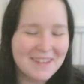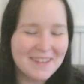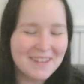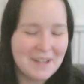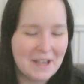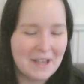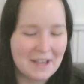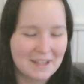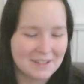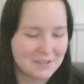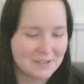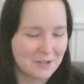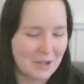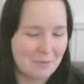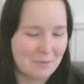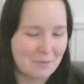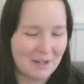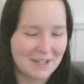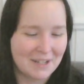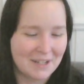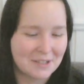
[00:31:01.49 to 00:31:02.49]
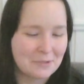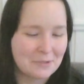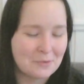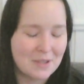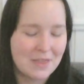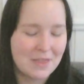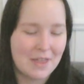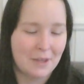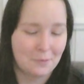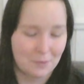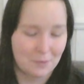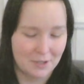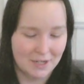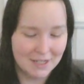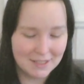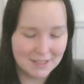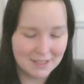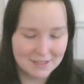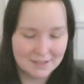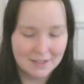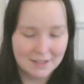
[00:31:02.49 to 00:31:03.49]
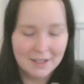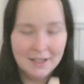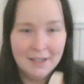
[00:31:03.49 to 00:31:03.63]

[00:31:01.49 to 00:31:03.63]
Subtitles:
So I'm planning to read that one next.